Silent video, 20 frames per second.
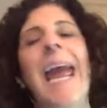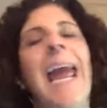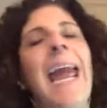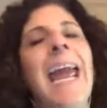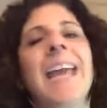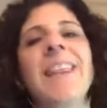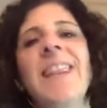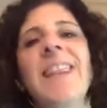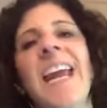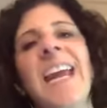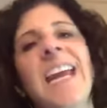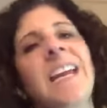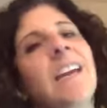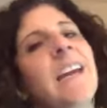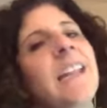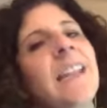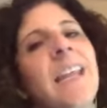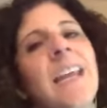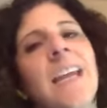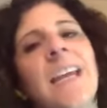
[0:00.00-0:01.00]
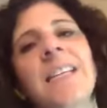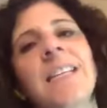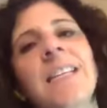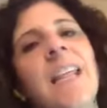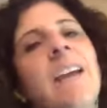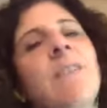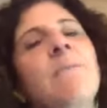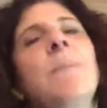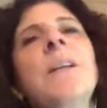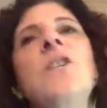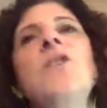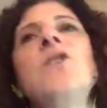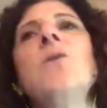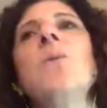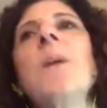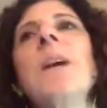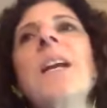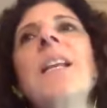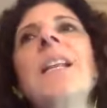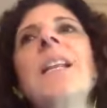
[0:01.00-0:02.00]
And they've been
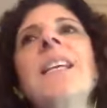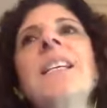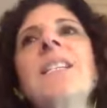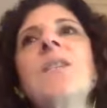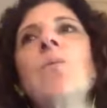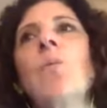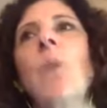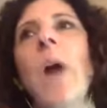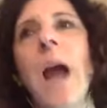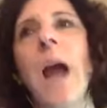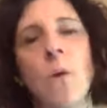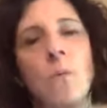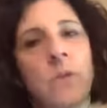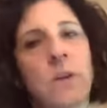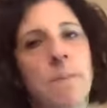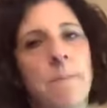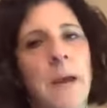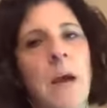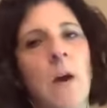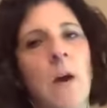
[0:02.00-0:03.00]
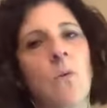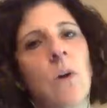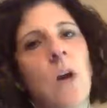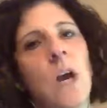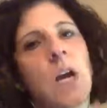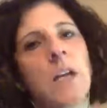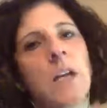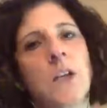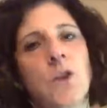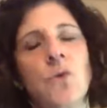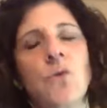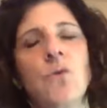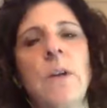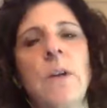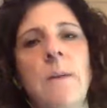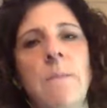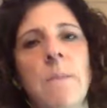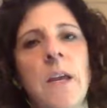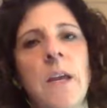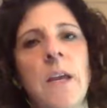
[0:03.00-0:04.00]
doing this roundabout kind of
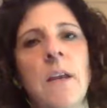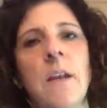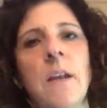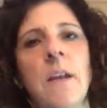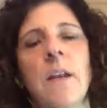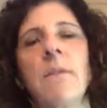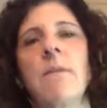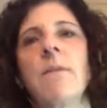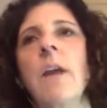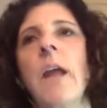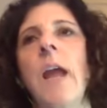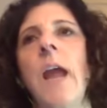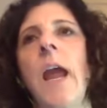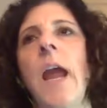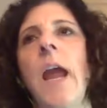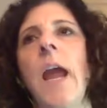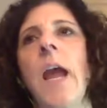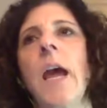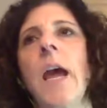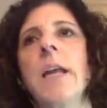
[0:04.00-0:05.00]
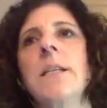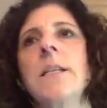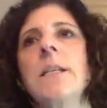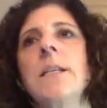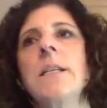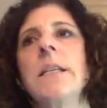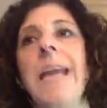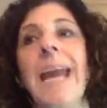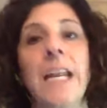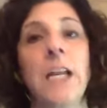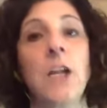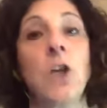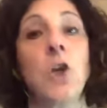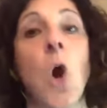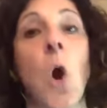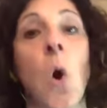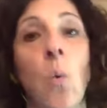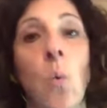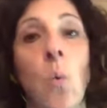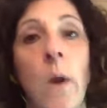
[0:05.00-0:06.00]
treatment and getting
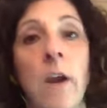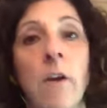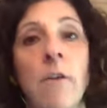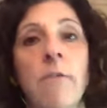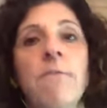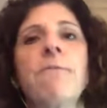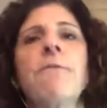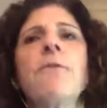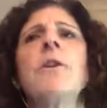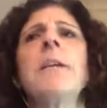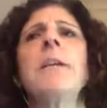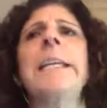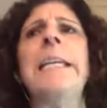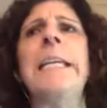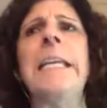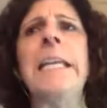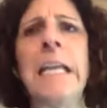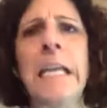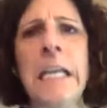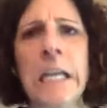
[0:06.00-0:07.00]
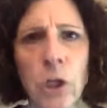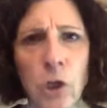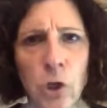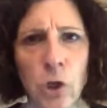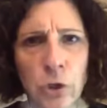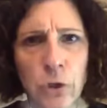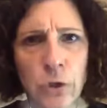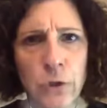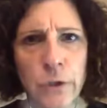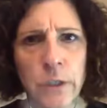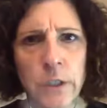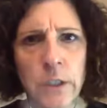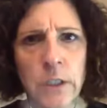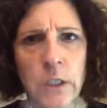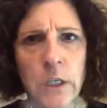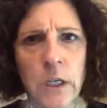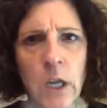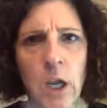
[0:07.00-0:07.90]
nowhere for years.